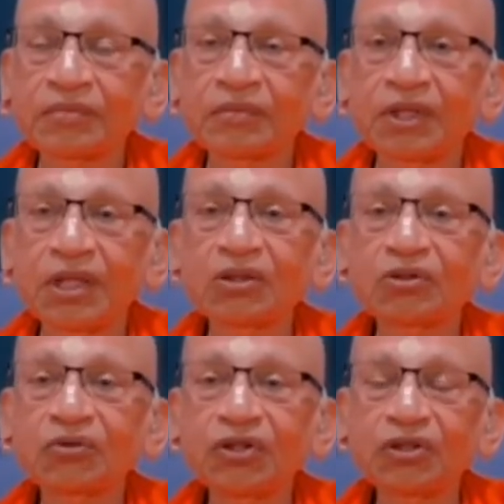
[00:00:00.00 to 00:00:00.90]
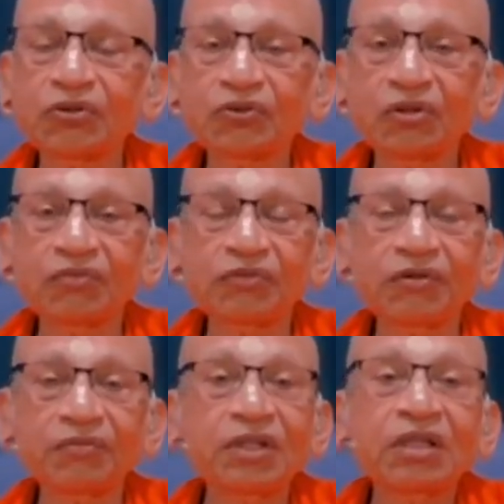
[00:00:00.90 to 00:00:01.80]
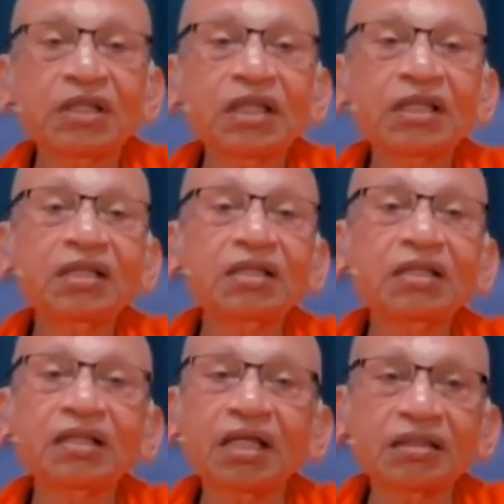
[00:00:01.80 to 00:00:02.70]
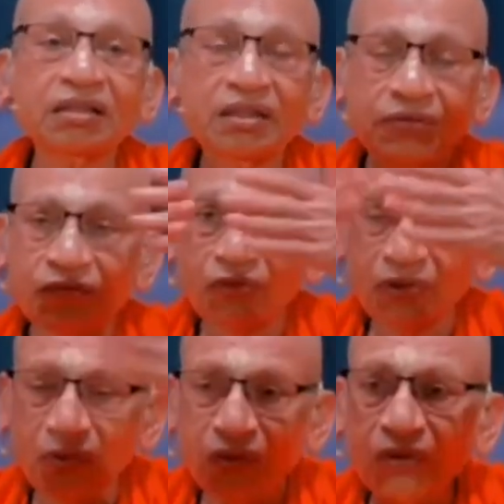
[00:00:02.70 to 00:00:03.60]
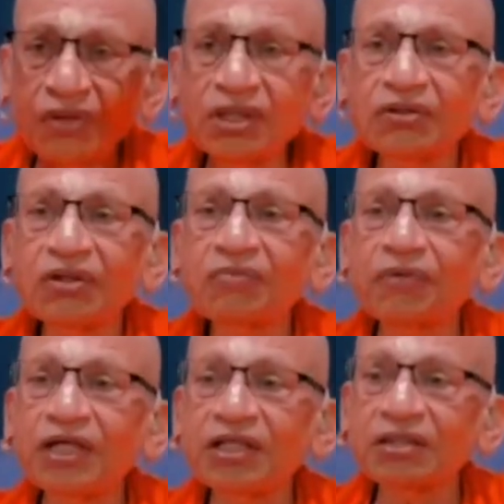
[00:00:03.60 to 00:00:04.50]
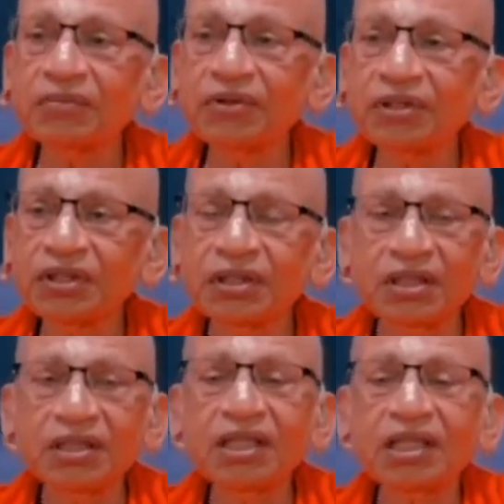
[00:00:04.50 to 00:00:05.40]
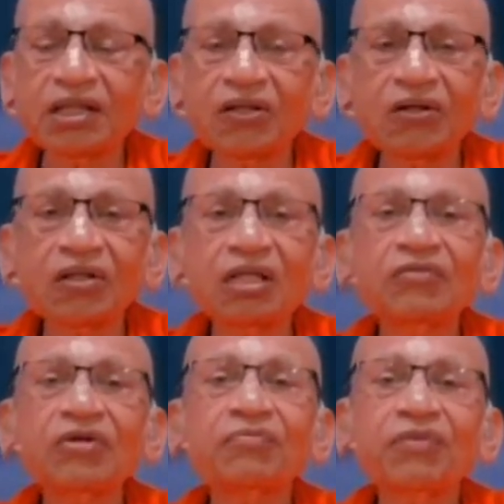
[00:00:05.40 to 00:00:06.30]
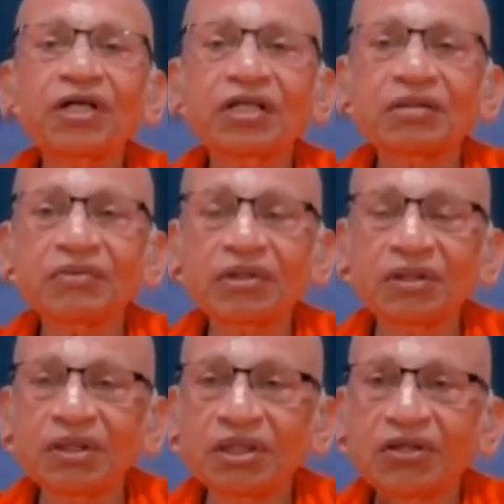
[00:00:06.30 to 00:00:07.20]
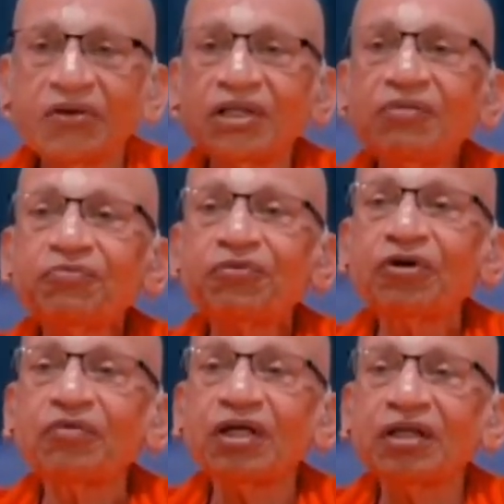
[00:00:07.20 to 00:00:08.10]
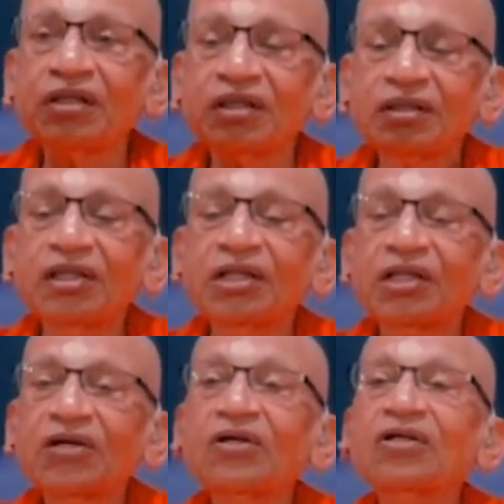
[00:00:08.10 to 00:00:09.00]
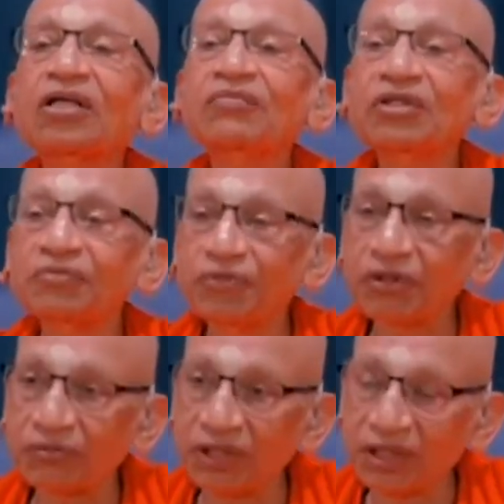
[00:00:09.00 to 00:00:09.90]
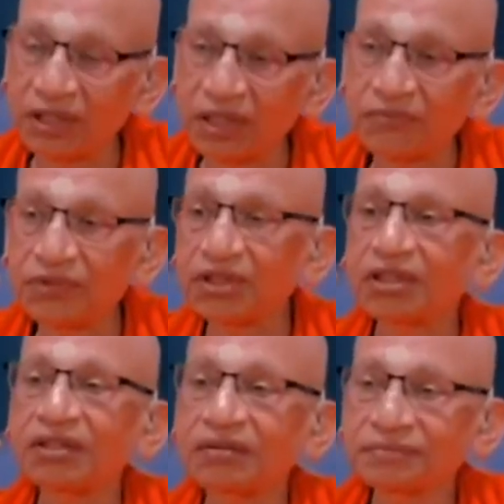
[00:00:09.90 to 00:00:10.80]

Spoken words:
Adhruve shudraham. Now, then he realizes that what all perishable things, they cannot give me imperishable. All impermanent things cannot give me the permanent that I am seeking.